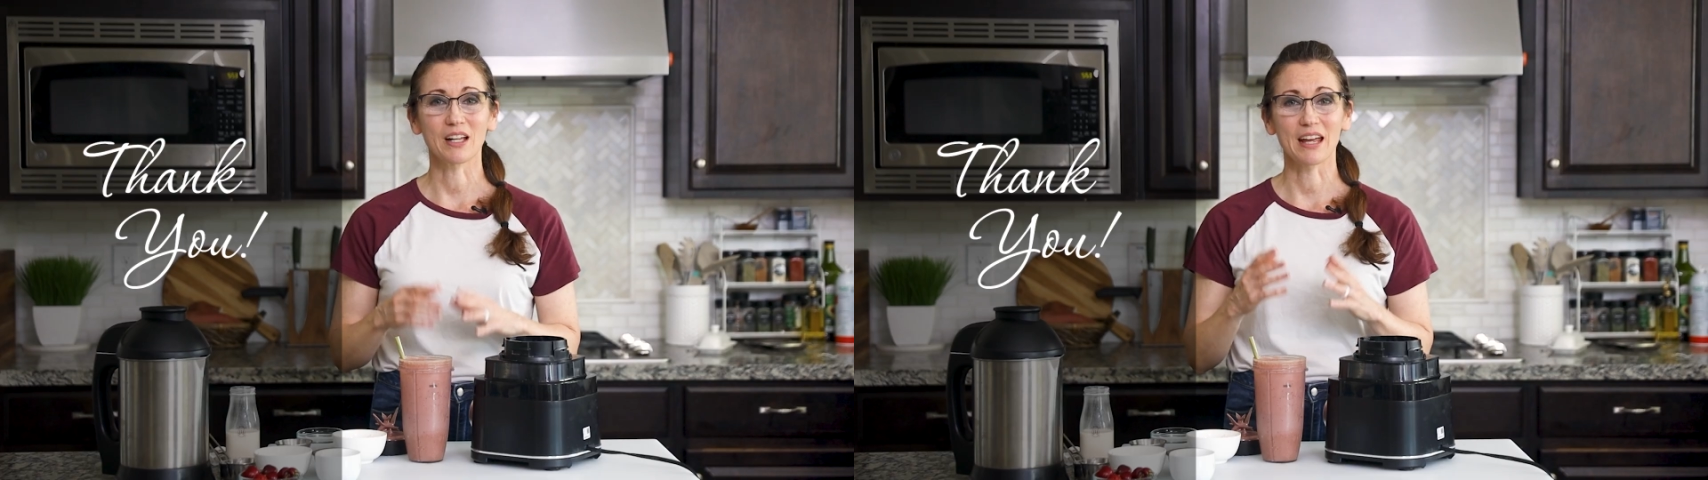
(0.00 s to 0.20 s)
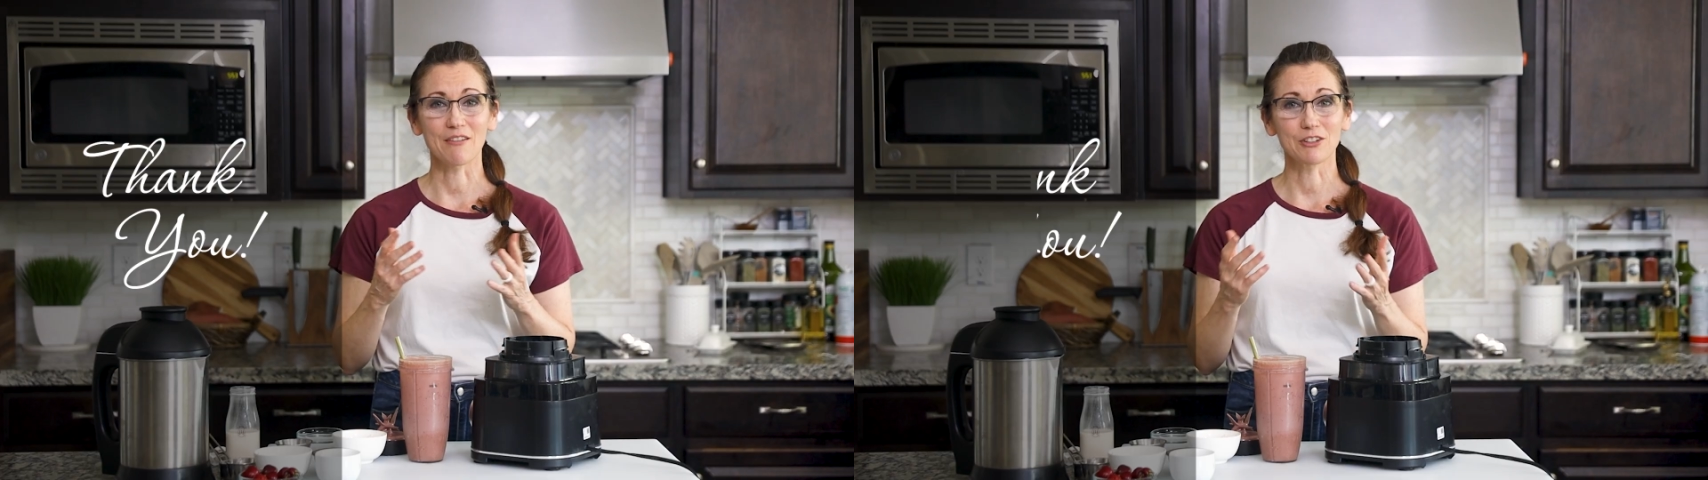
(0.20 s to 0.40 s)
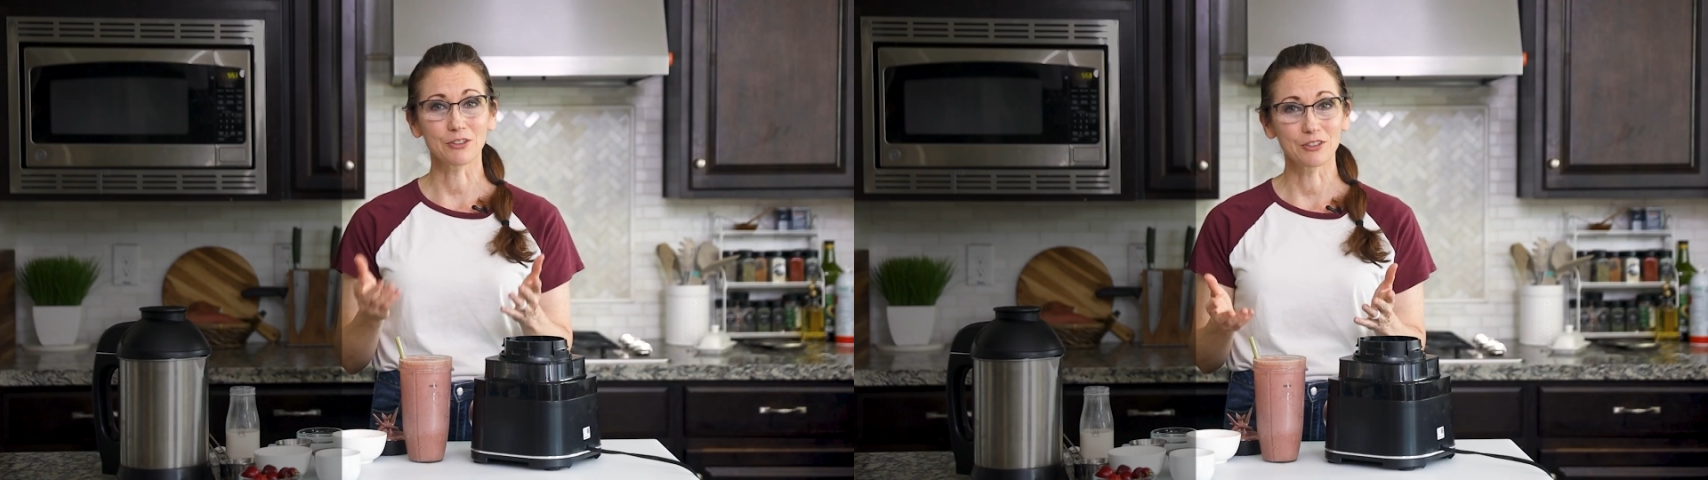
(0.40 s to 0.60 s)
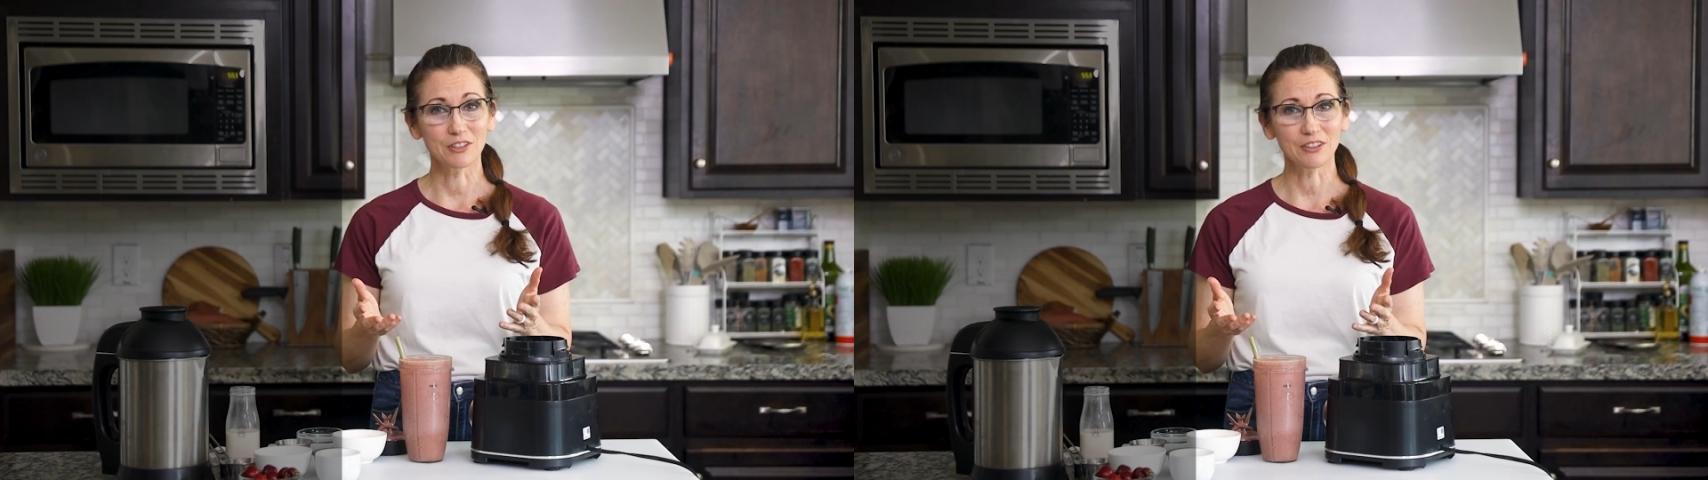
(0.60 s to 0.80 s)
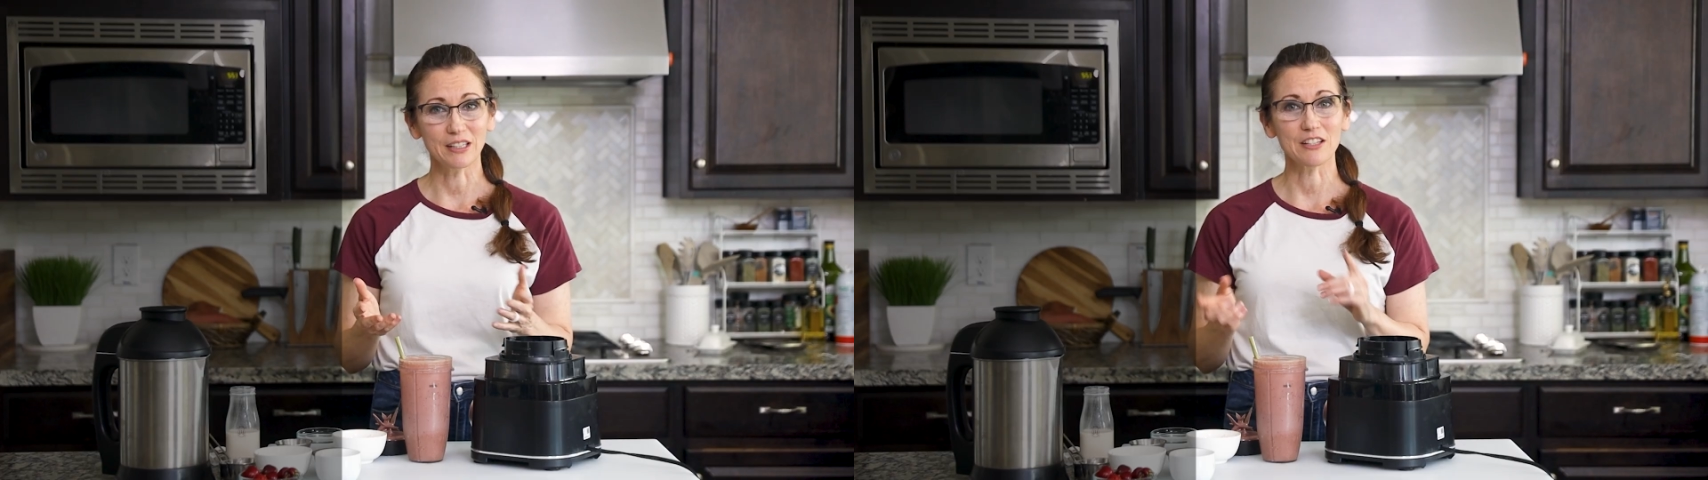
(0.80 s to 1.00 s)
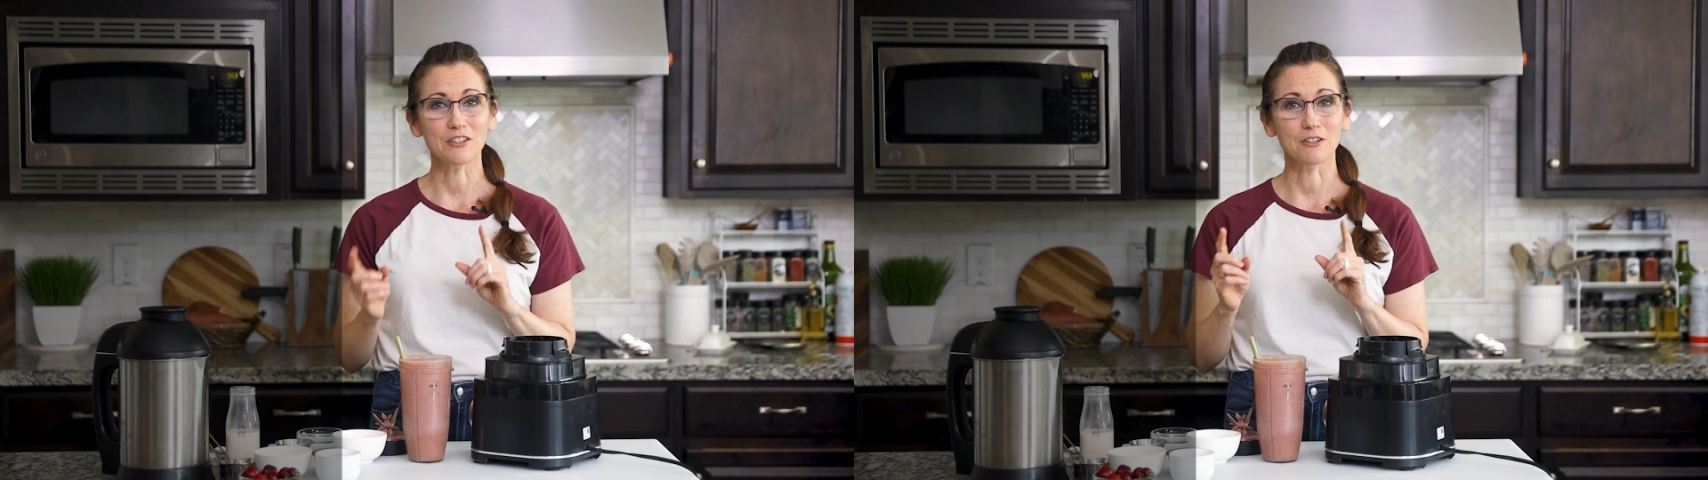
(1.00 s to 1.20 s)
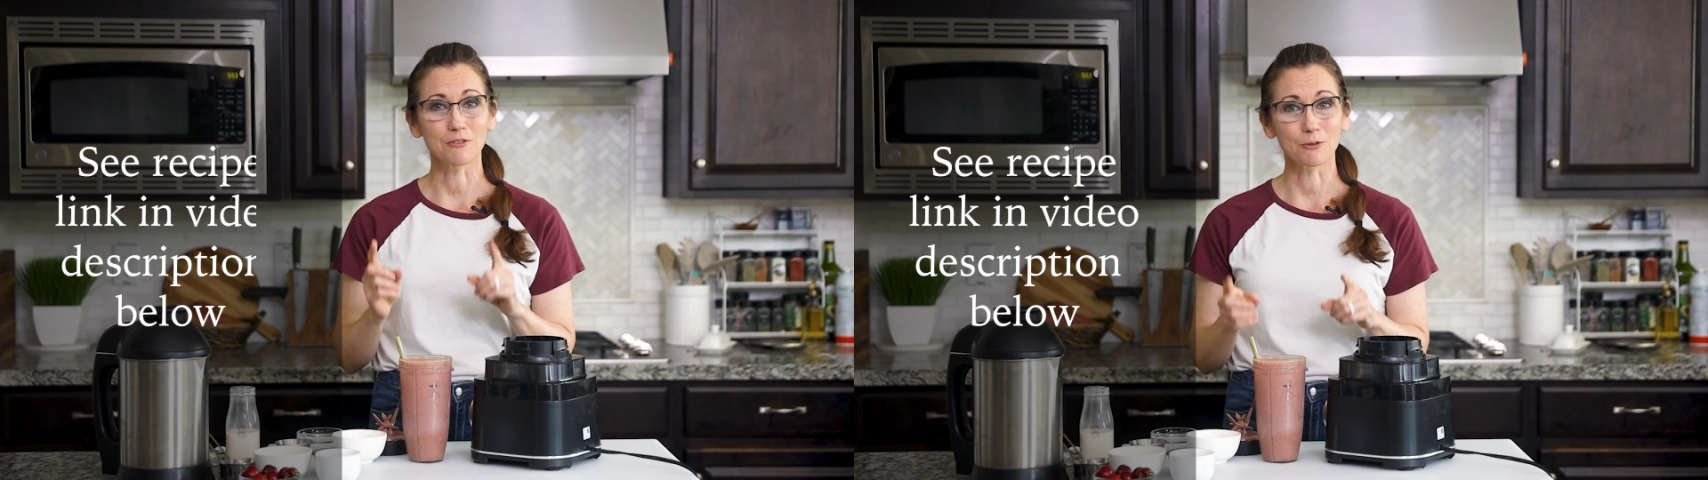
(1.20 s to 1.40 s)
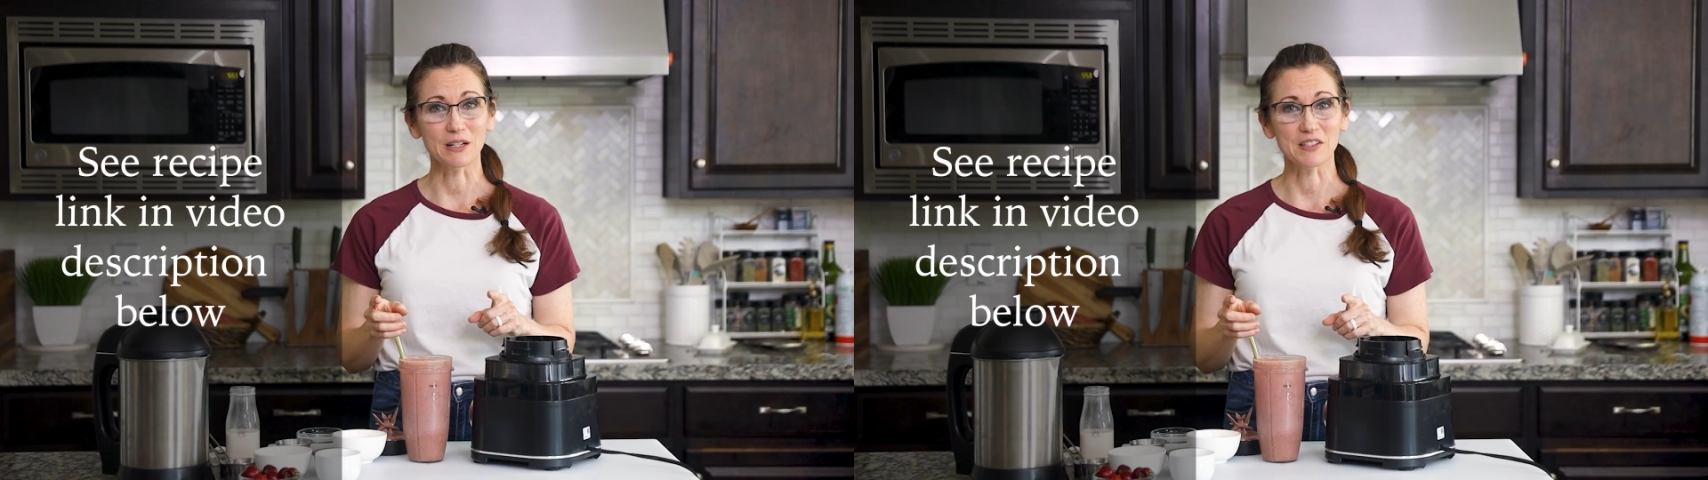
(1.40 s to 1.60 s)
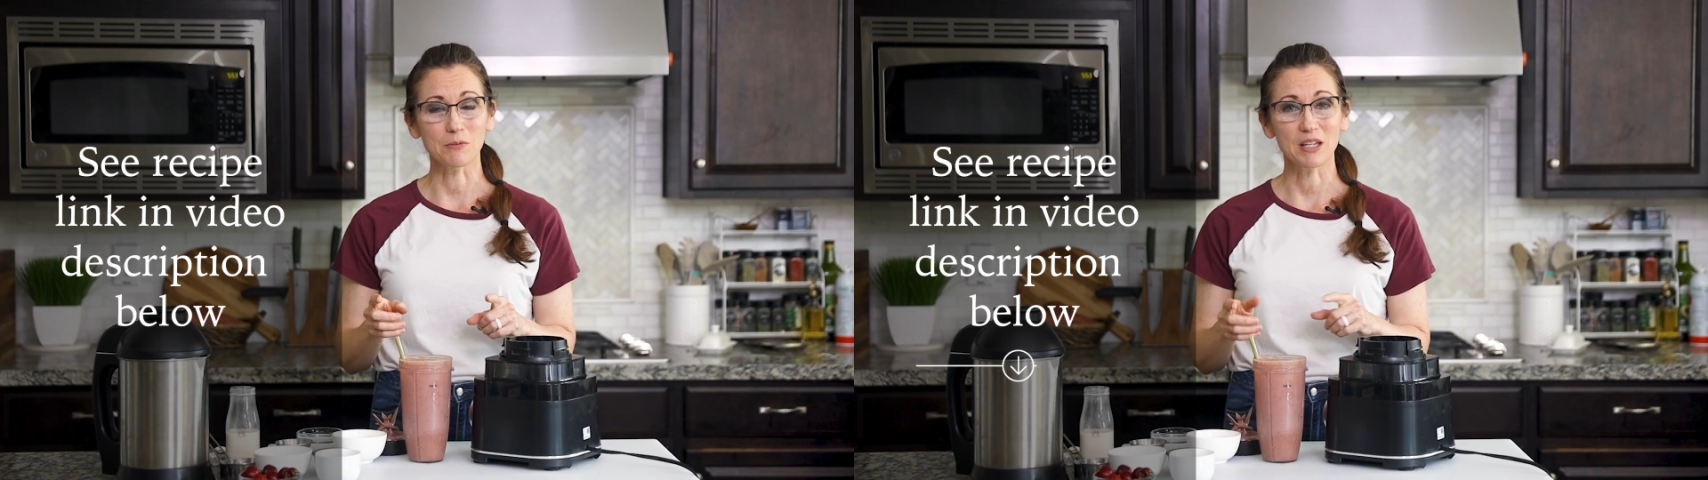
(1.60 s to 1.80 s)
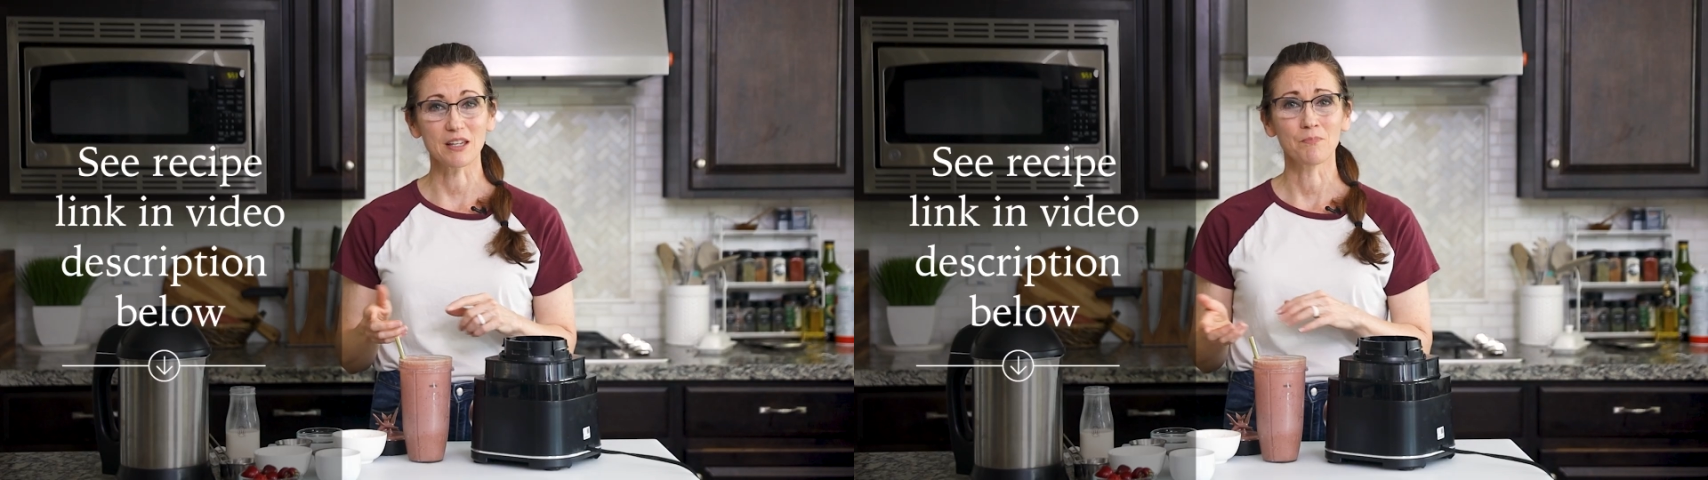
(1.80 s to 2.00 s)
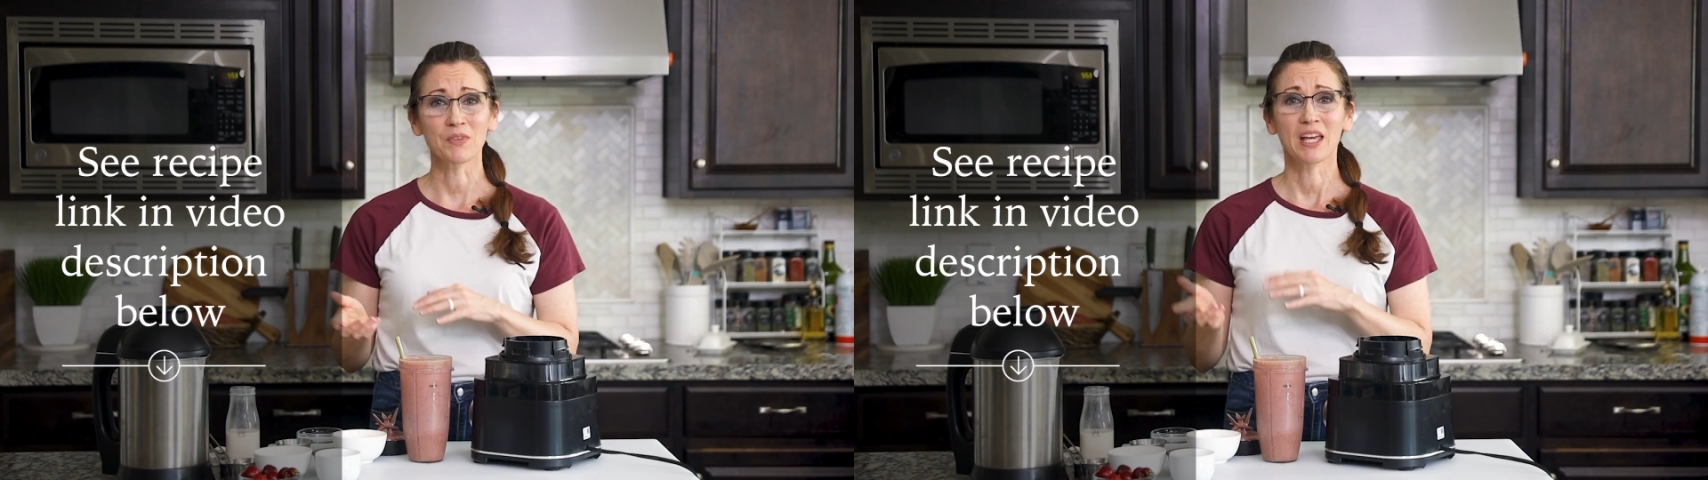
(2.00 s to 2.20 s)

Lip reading: I have included the link to the full recipe,